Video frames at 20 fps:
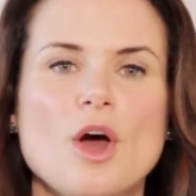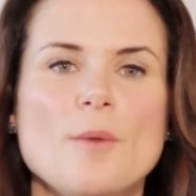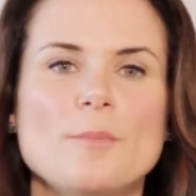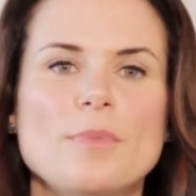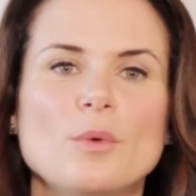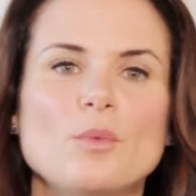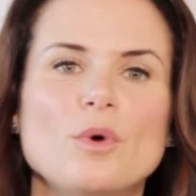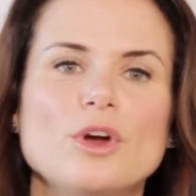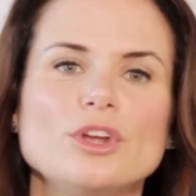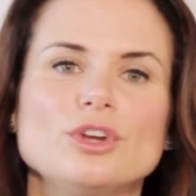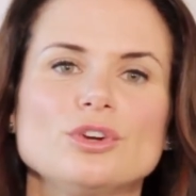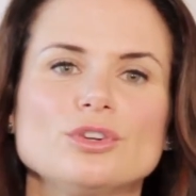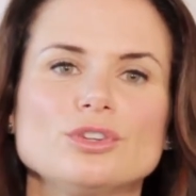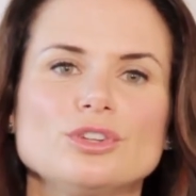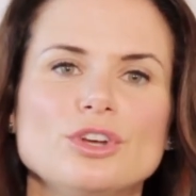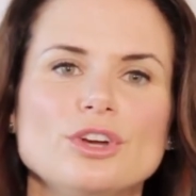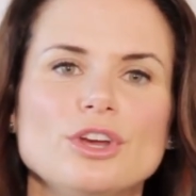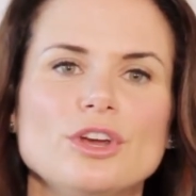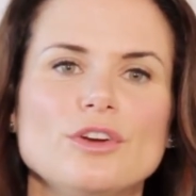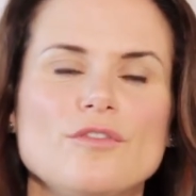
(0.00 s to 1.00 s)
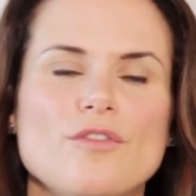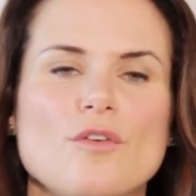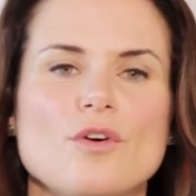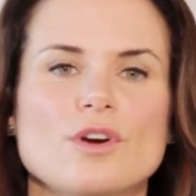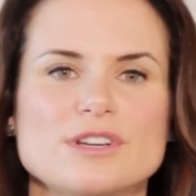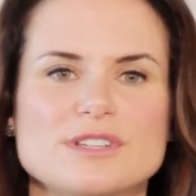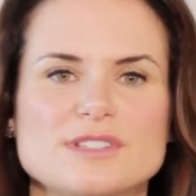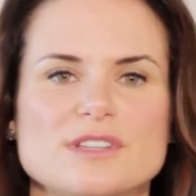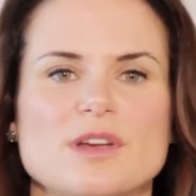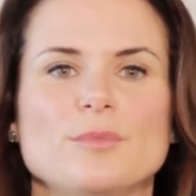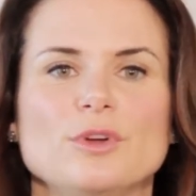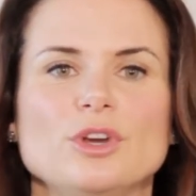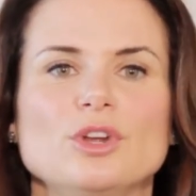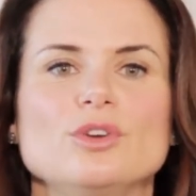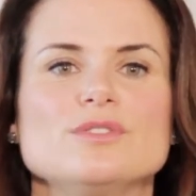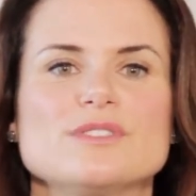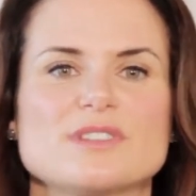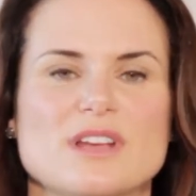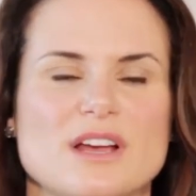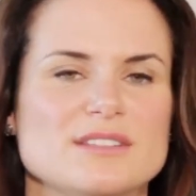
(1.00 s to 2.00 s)
but what you're looking for is someone
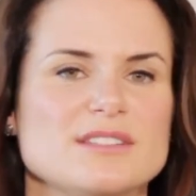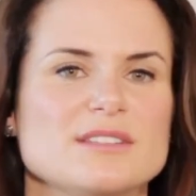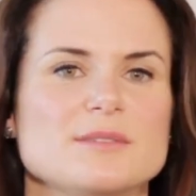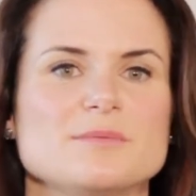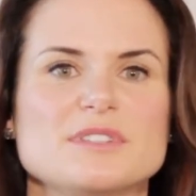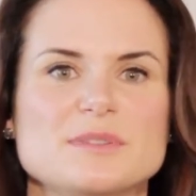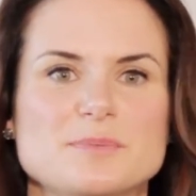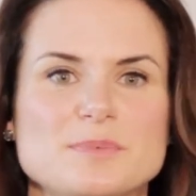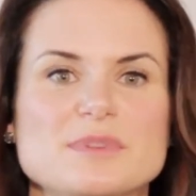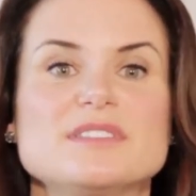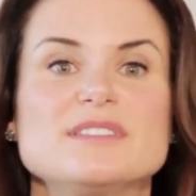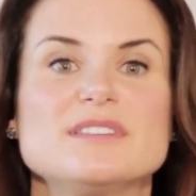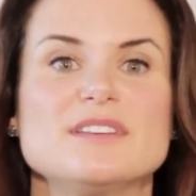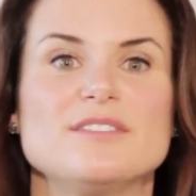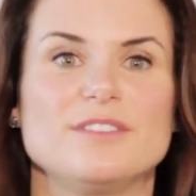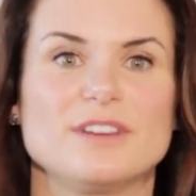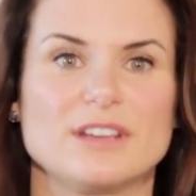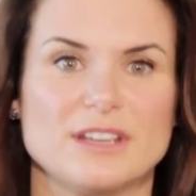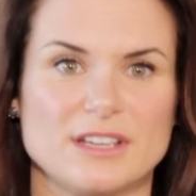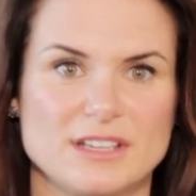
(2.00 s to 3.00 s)
who's got some specific